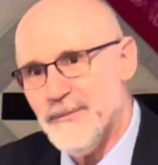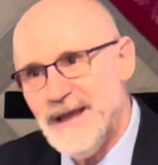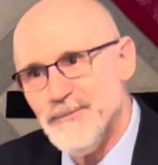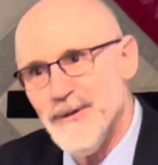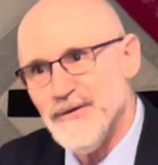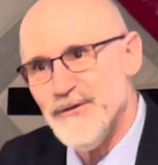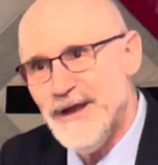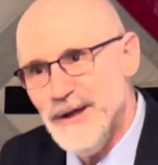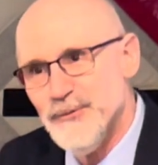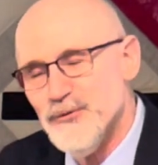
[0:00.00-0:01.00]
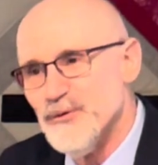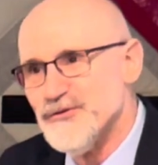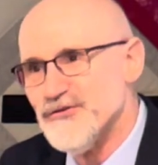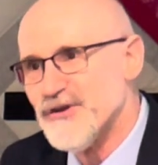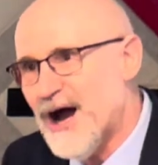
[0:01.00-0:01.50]
people of Hebrew,
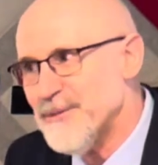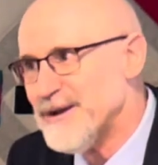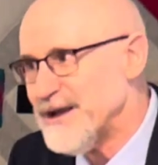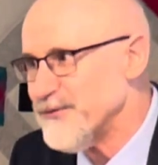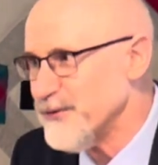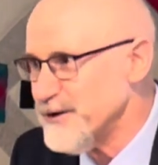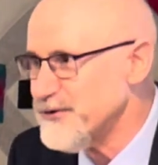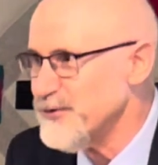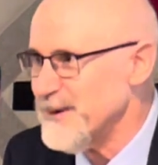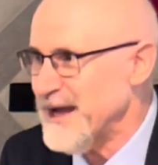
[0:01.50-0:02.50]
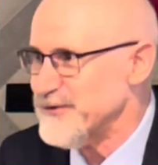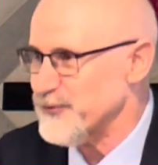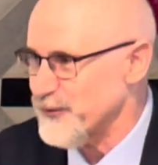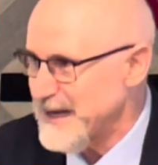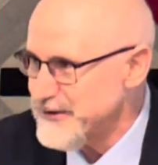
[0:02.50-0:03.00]
which is commonly referred to as
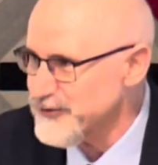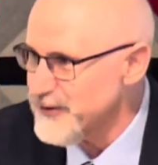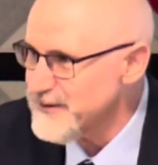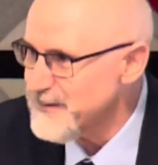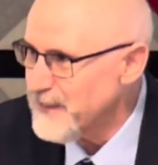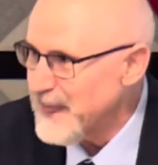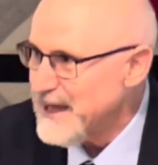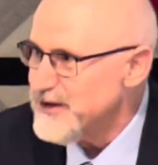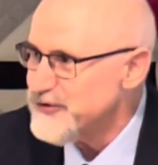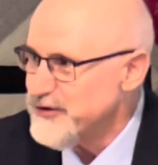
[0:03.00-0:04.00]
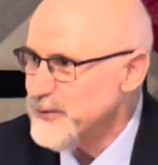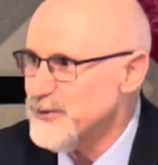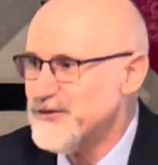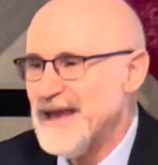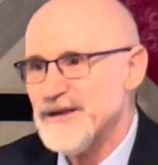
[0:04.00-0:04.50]
Rachel, she
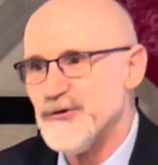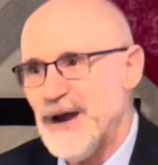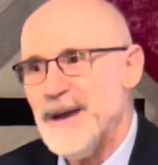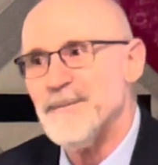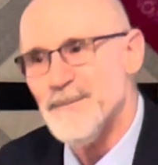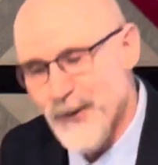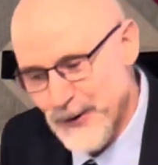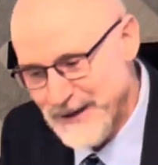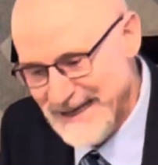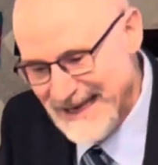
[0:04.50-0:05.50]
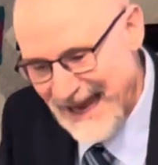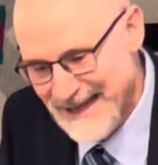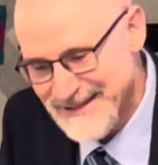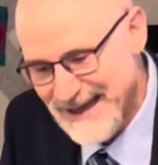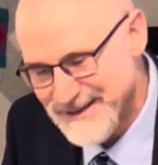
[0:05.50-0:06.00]
was in great mourning
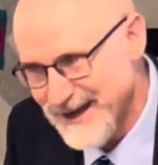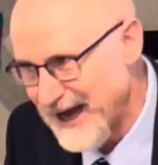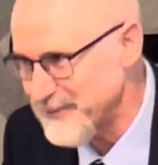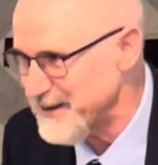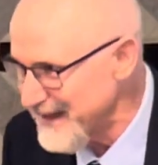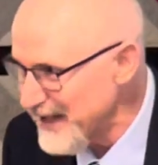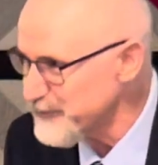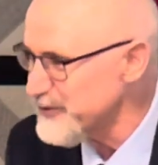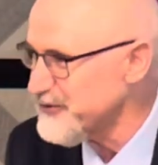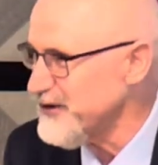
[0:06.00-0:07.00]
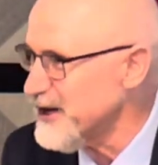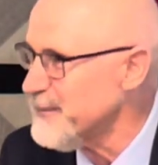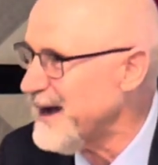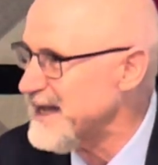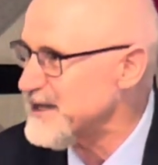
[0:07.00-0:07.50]
at that time. And that's what Jeremiah